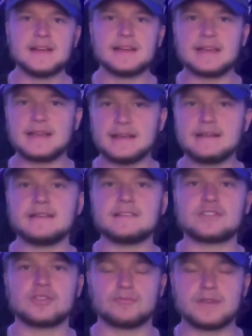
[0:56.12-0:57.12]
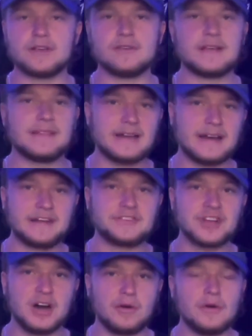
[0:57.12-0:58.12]
in his career in the
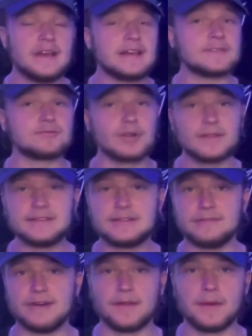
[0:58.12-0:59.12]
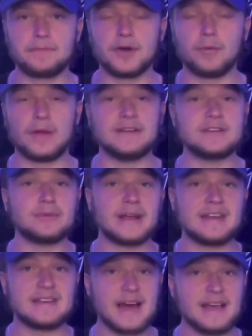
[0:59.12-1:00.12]
NHL. He's really developed, though, into a
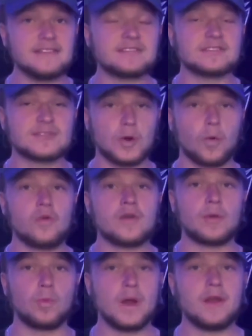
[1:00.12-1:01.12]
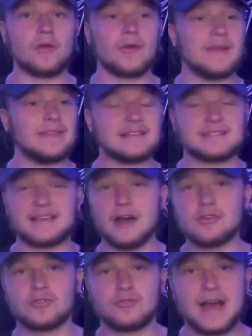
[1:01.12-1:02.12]
nice scoring winger, and the
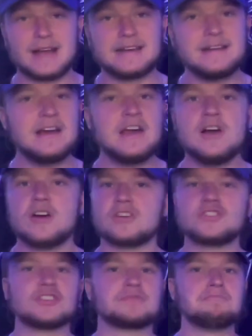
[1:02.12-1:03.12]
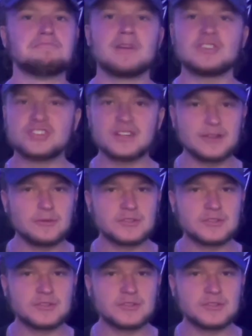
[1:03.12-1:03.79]
Seattle Kraken are just munching those